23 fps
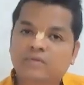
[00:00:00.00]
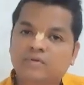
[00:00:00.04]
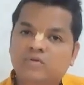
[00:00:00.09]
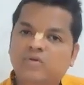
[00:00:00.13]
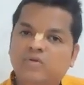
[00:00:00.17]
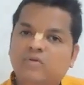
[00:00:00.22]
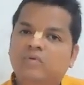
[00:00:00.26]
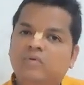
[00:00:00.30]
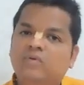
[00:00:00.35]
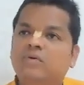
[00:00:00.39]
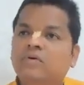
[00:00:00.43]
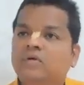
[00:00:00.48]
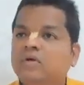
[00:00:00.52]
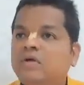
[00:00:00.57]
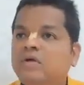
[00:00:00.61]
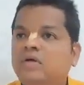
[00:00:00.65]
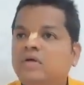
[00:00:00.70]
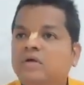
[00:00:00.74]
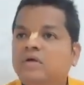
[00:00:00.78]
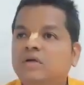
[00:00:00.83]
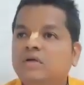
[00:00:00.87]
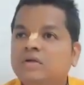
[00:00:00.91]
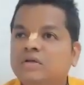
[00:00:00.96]

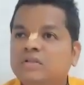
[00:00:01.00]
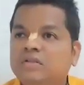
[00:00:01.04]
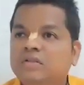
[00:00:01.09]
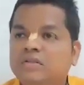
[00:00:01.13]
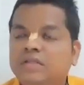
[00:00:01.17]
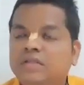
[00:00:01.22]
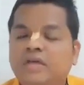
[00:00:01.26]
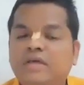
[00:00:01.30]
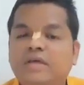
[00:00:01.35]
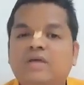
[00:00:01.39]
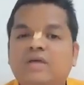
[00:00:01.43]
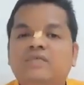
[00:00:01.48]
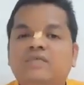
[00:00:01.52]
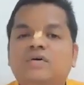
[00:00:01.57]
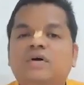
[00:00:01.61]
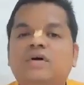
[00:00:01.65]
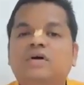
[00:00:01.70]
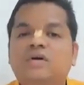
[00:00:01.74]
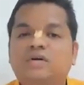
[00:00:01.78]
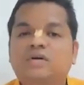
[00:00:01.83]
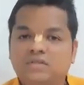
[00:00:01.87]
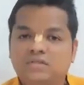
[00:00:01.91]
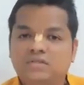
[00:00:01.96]
So they gave
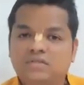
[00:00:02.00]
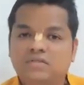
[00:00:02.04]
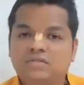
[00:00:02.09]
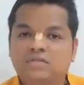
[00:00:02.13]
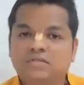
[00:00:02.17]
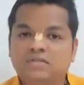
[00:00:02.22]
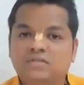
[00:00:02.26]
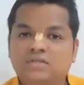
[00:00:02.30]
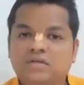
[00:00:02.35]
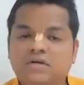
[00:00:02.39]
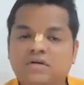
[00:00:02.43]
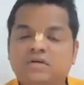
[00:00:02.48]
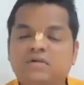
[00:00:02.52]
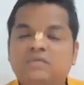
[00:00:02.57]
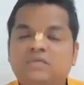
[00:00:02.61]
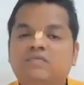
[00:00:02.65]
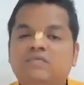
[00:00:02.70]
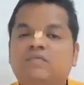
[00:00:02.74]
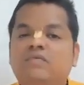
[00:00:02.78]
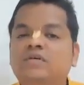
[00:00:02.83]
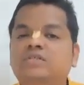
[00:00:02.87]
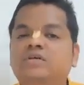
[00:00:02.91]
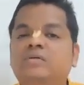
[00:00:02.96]
a curse
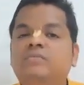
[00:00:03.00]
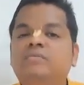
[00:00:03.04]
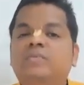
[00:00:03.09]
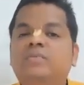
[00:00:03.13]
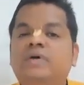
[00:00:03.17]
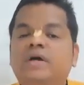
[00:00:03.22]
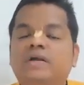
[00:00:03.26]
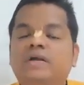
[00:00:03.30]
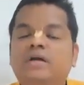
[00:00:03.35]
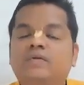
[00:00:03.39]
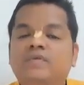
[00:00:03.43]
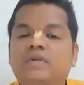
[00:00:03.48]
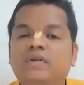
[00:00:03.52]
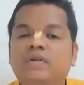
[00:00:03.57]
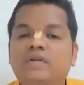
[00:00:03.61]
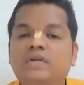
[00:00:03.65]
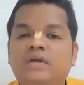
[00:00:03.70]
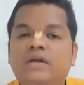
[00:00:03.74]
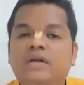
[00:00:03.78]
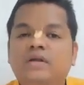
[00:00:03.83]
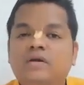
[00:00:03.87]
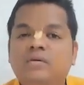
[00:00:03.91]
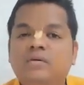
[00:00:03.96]
that Vaishampayana
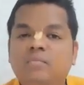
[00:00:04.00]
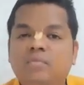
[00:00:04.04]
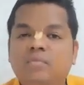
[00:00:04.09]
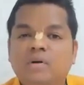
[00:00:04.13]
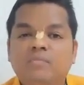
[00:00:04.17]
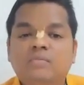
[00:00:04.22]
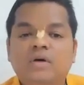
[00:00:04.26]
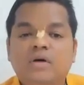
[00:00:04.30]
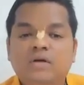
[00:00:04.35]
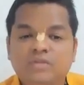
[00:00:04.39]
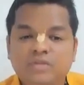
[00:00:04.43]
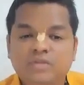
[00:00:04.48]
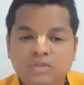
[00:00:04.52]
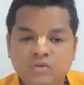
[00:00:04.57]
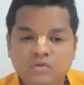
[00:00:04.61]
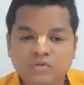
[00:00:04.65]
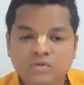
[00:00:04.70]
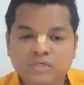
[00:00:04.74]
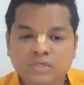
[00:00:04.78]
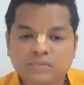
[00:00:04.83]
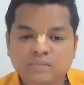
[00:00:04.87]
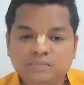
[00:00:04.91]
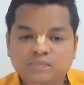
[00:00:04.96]
will get a Brahmahati
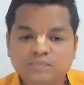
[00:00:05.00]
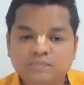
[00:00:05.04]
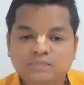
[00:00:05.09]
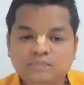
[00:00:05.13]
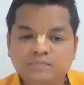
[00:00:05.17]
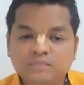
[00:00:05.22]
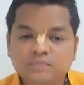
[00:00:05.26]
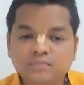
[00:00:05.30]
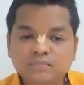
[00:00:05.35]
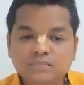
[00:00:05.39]
dosha.